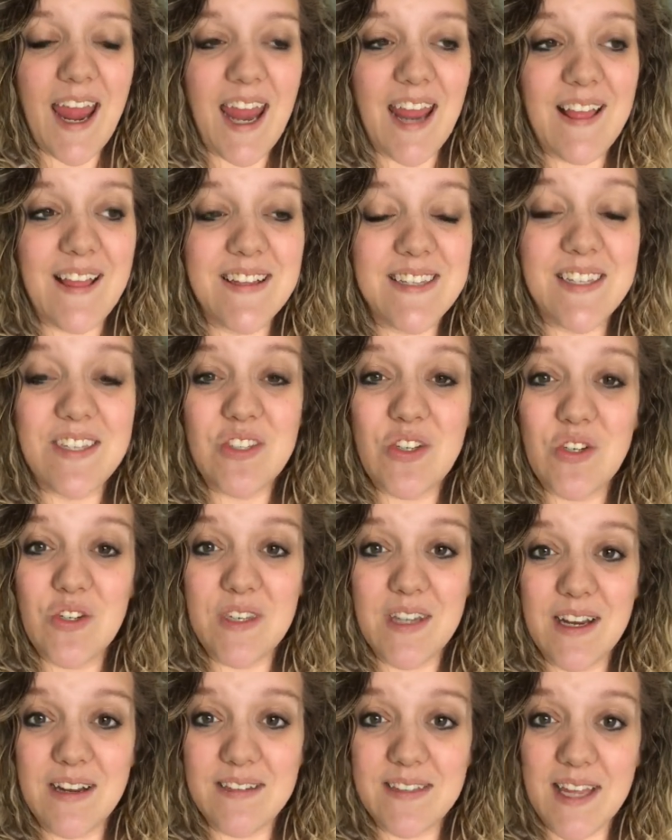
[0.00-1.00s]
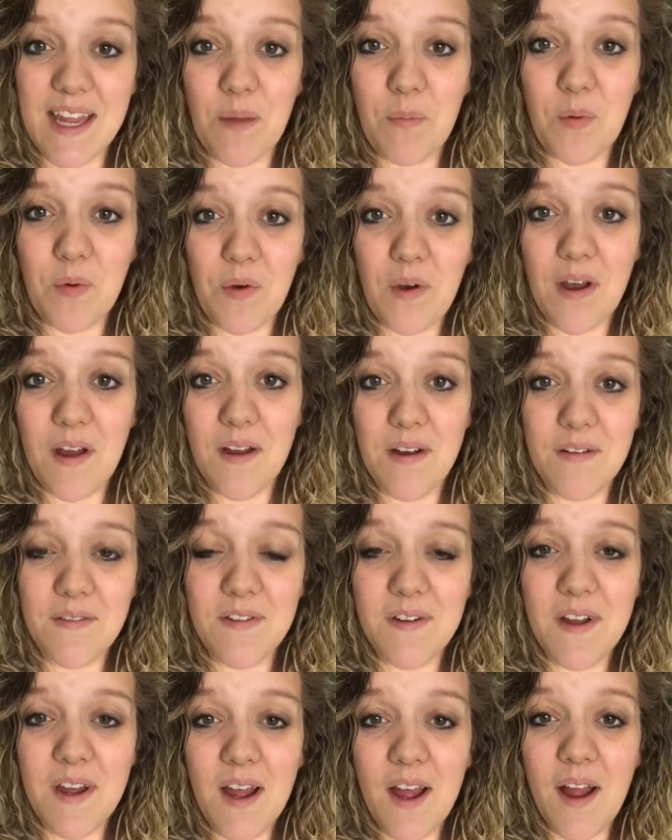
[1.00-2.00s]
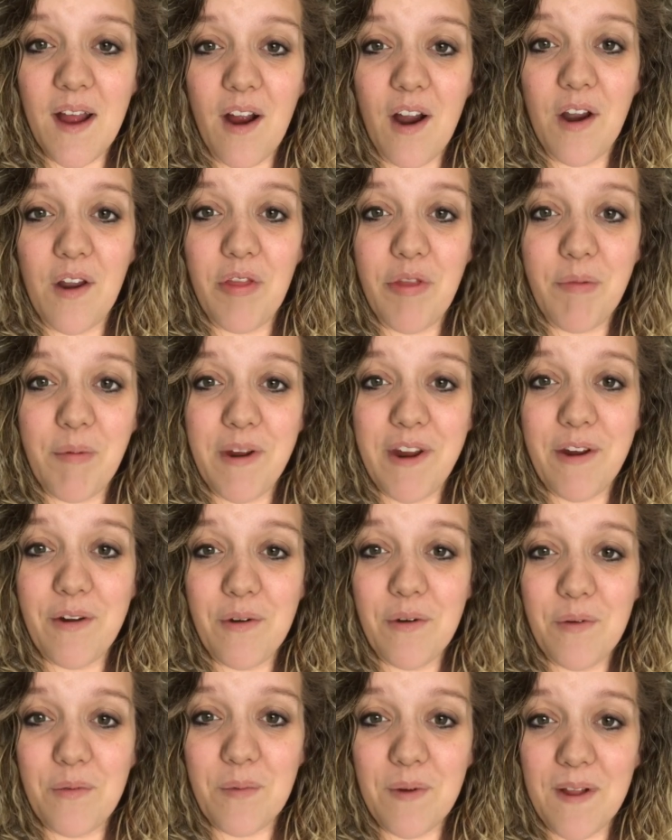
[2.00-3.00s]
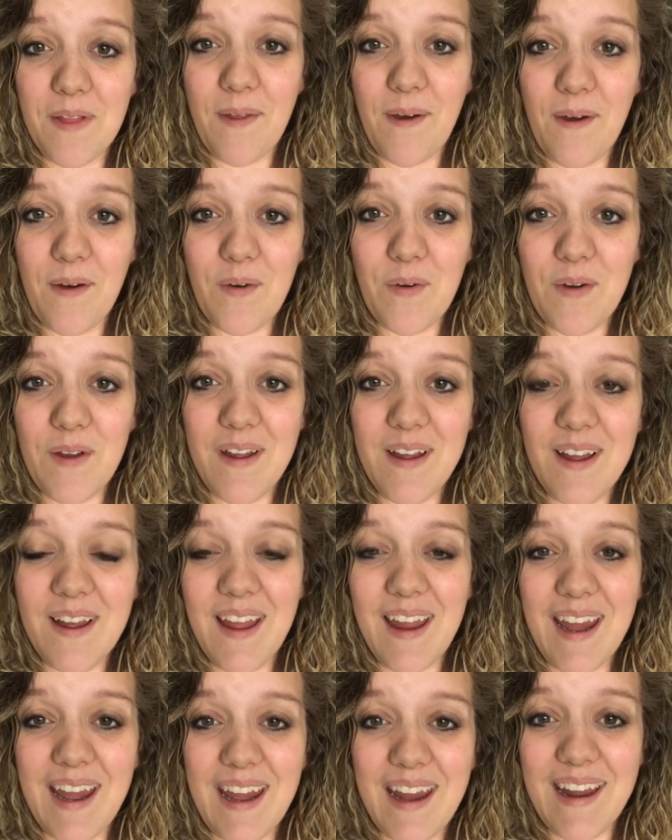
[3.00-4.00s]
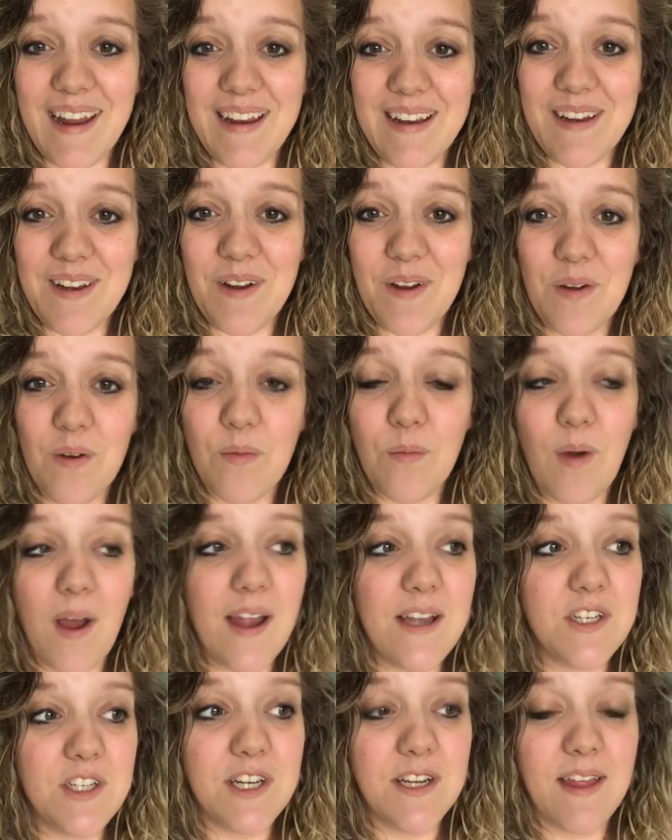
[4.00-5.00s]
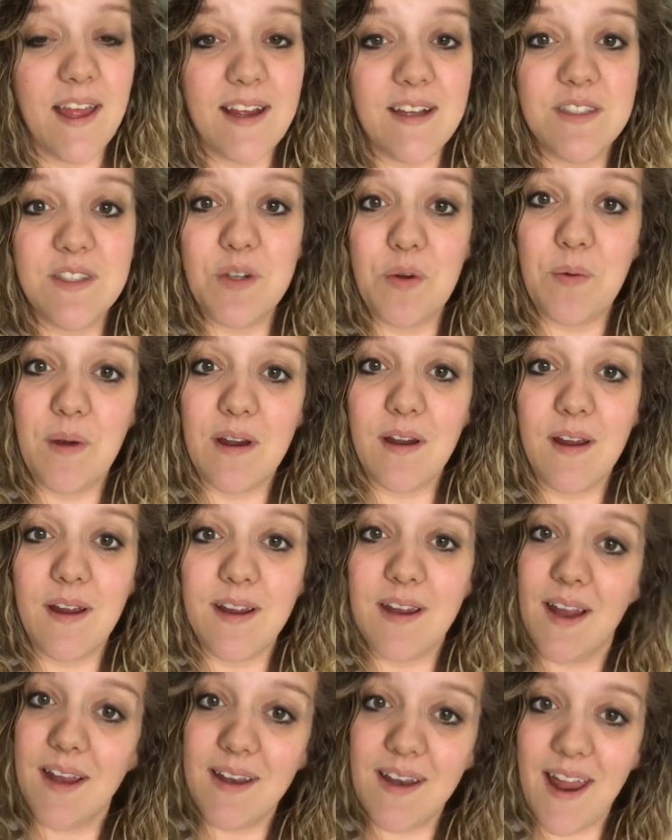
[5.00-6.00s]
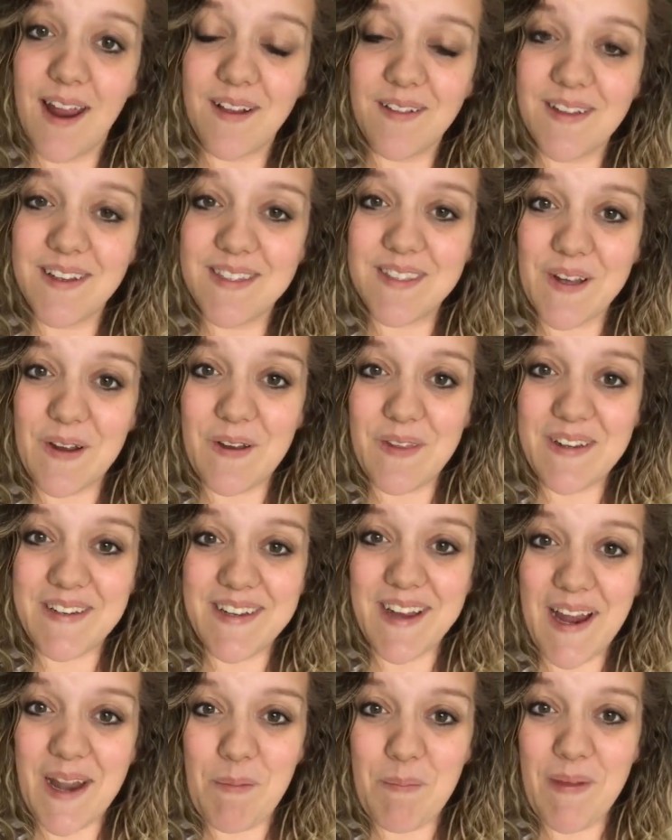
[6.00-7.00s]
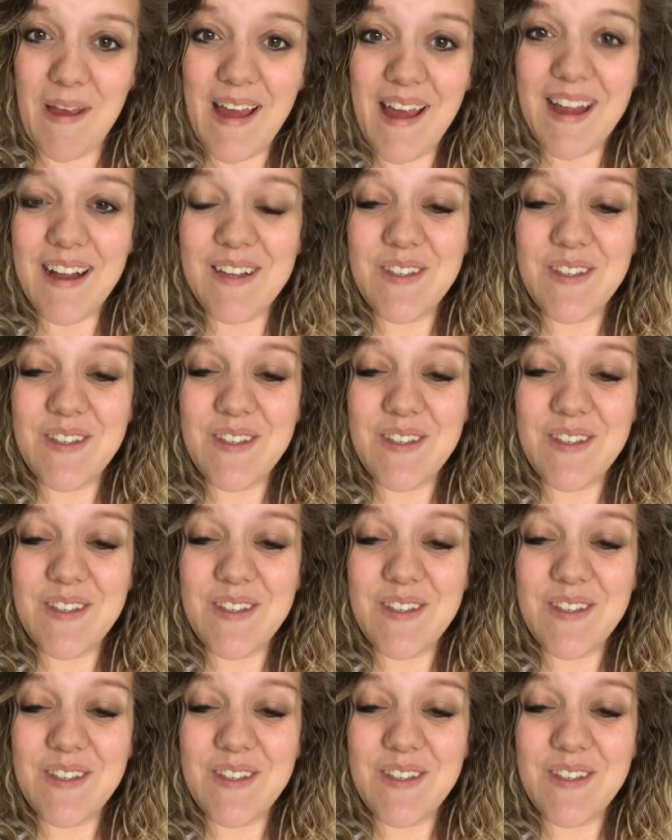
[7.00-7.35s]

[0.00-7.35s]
And this is just an example of our three-year-old Willow and why she likes to wear a gun necklace all the time.